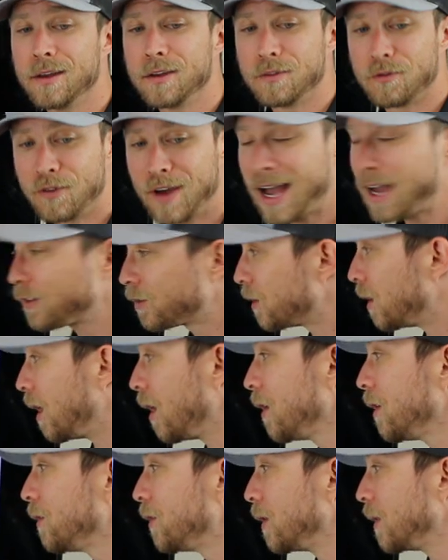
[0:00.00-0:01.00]
Facts
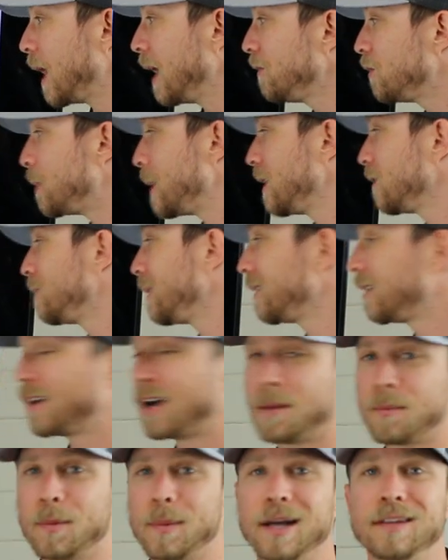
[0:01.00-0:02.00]
are, the lifespan's been
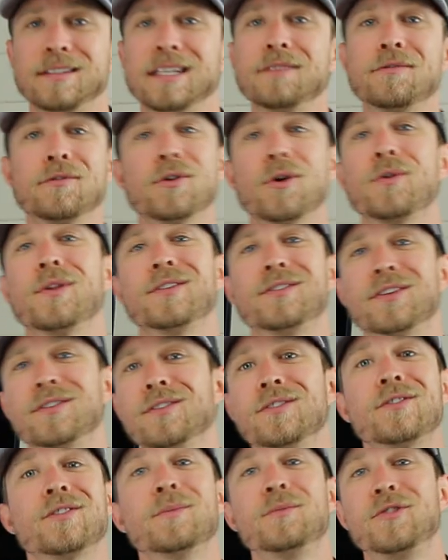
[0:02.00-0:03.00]
compromised, even though this
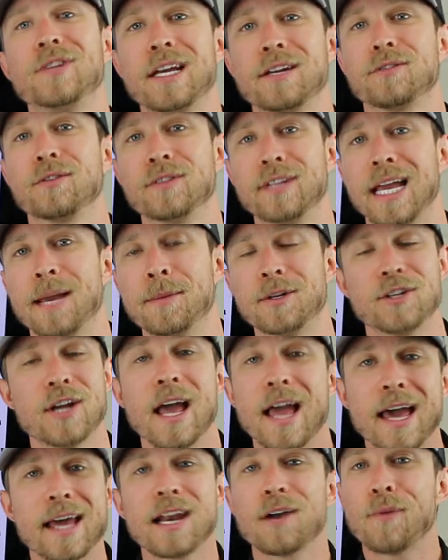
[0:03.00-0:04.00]
isn't substantial damage.
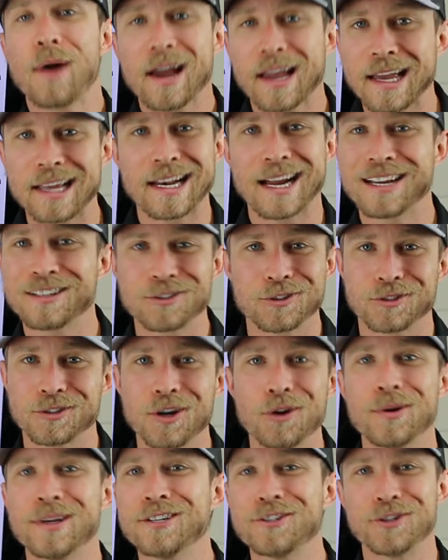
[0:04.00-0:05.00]
And I recognize there's
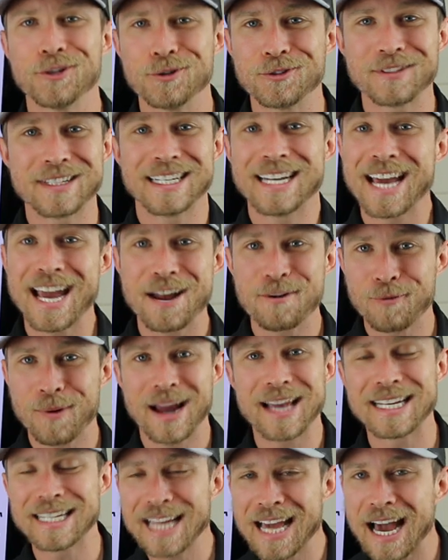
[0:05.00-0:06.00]
no issues today,
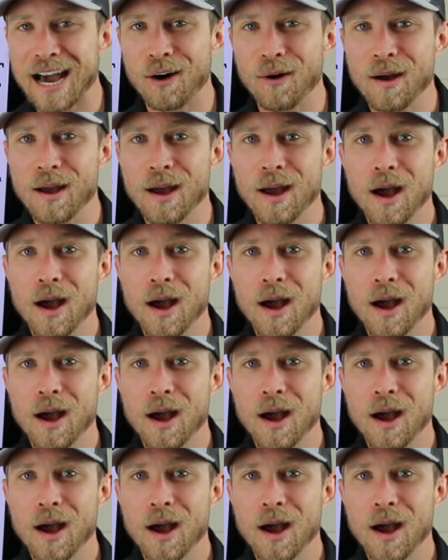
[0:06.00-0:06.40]
right now,